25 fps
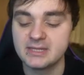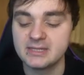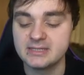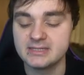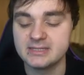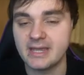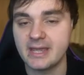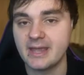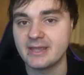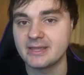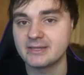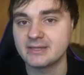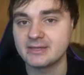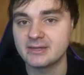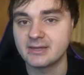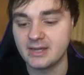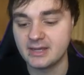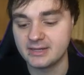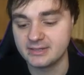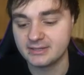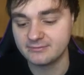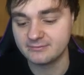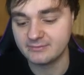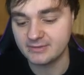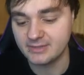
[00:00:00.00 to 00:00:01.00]
yeah, you
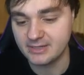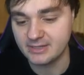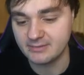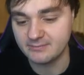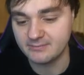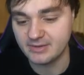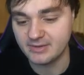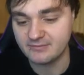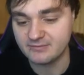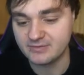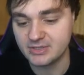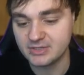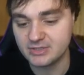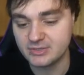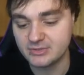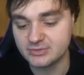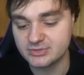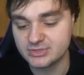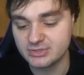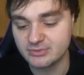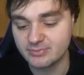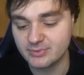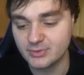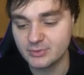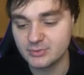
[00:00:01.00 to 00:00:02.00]
kind of, um, if you
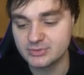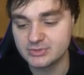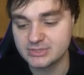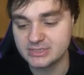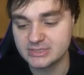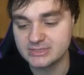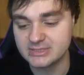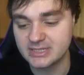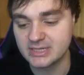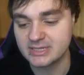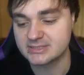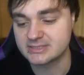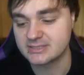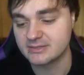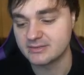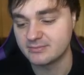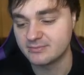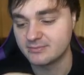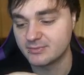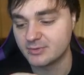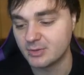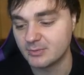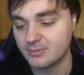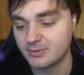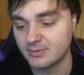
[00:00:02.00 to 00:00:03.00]
use your boost, it takes a
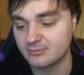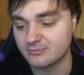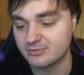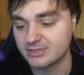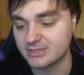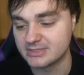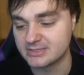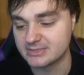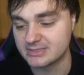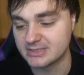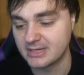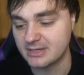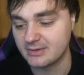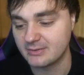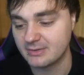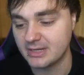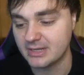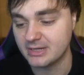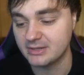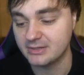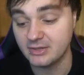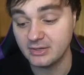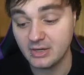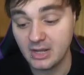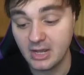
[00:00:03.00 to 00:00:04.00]
couple of rings out.
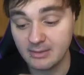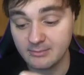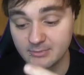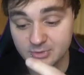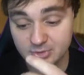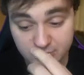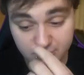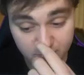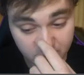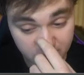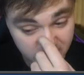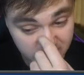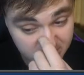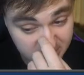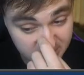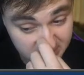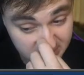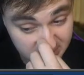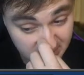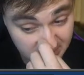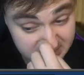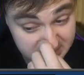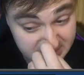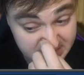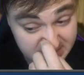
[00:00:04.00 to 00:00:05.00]
And I don't know how much rings
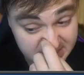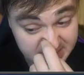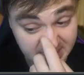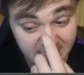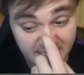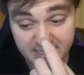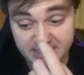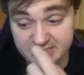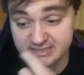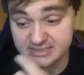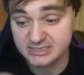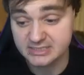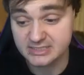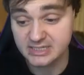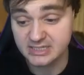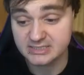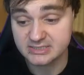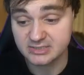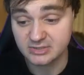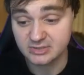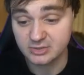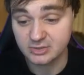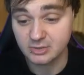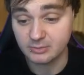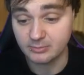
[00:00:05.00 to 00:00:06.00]
it actually takes. It takes
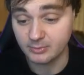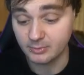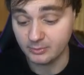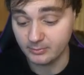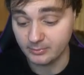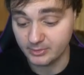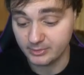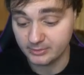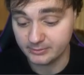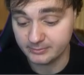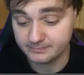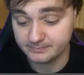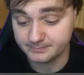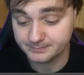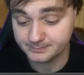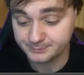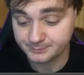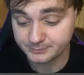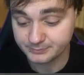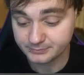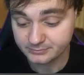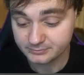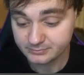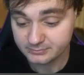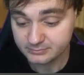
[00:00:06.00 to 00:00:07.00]
a couple, but
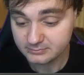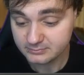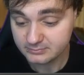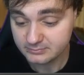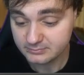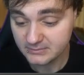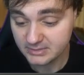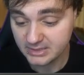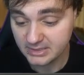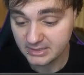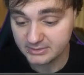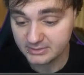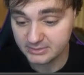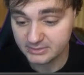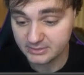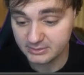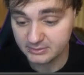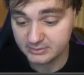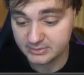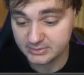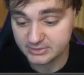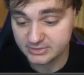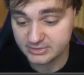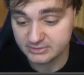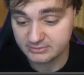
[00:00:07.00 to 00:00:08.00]
I don't know.
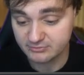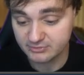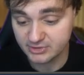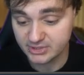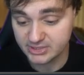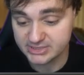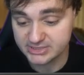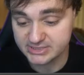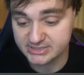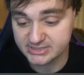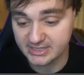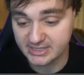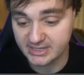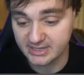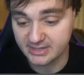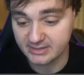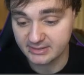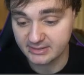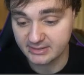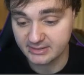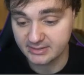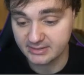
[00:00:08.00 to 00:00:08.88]
It doesn't really say.